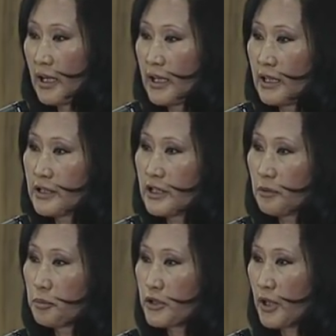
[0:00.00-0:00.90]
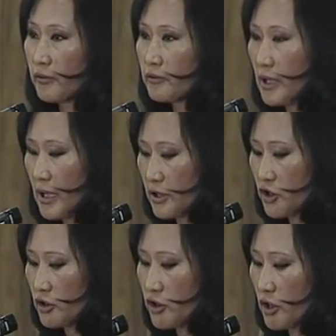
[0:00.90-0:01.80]
India-Bhutan
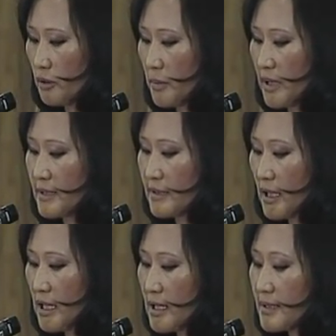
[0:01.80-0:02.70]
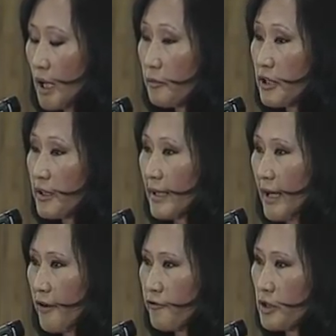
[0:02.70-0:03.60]
relationship is something that
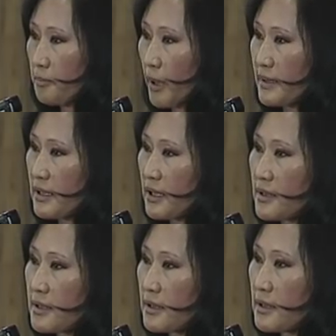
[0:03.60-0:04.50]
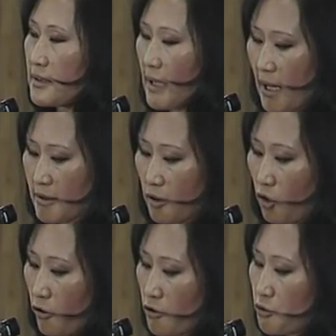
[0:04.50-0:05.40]
every party considers as a
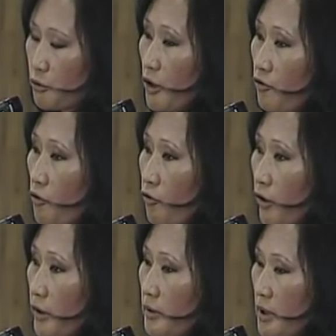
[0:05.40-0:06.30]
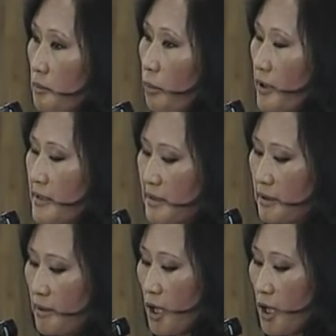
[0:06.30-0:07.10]
cornerstone of a foreign policy.